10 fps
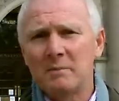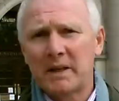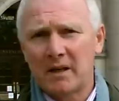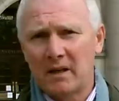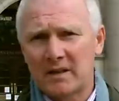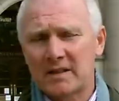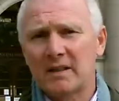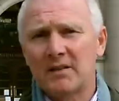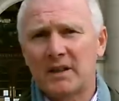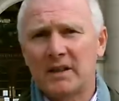because
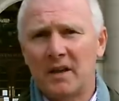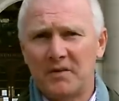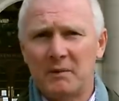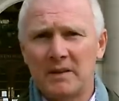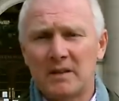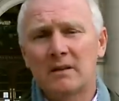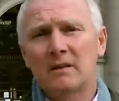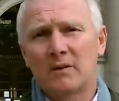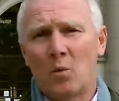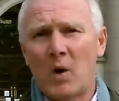government,
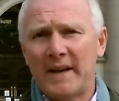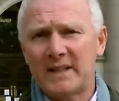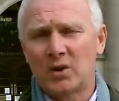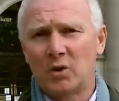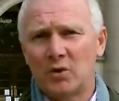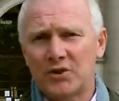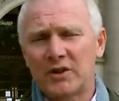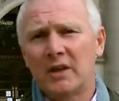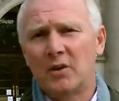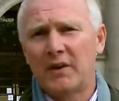the white
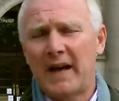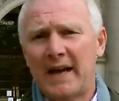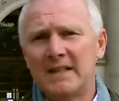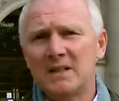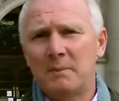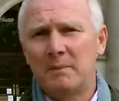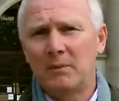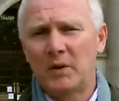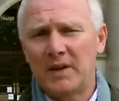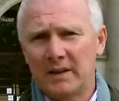horse, or the hand
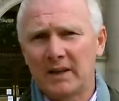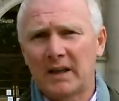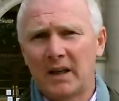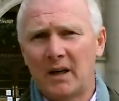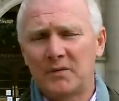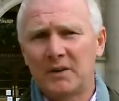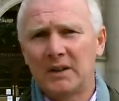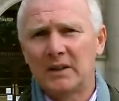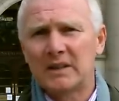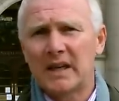within the glove
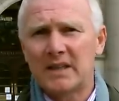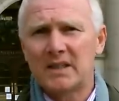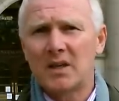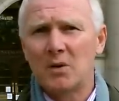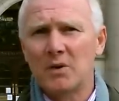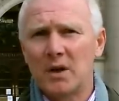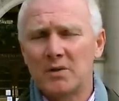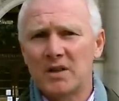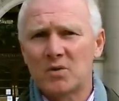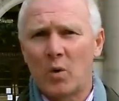takes no
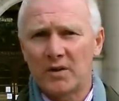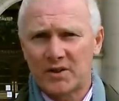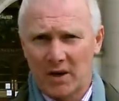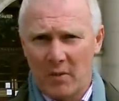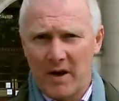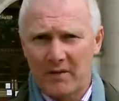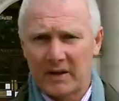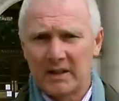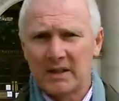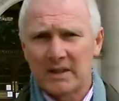notice whatsoever.